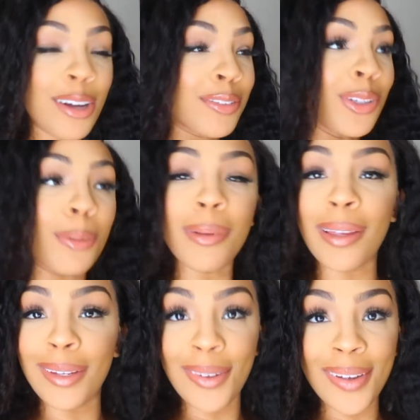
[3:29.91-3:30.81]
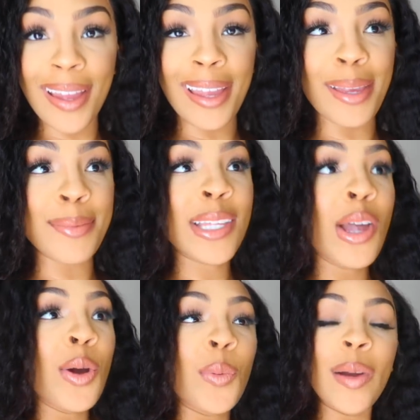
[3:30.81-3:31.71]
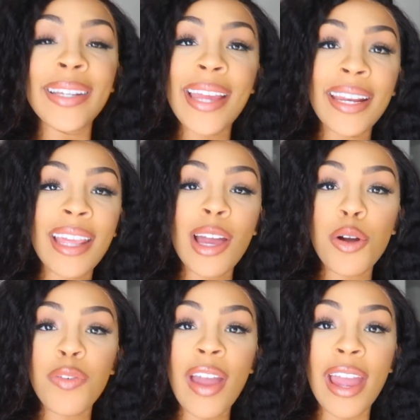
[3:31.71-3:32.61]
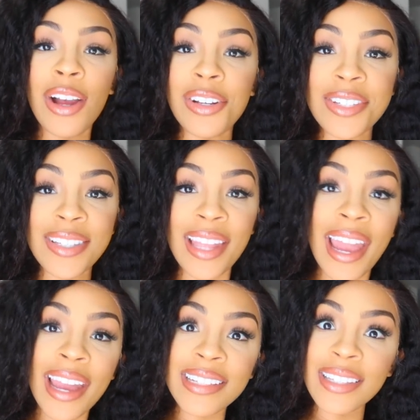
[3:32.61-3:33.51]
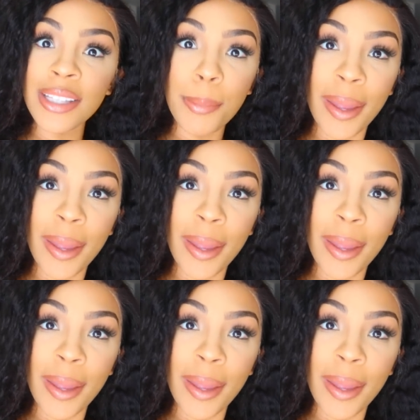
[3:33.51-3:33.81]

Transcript: elf don't play no games. One day the elf had her snacks in the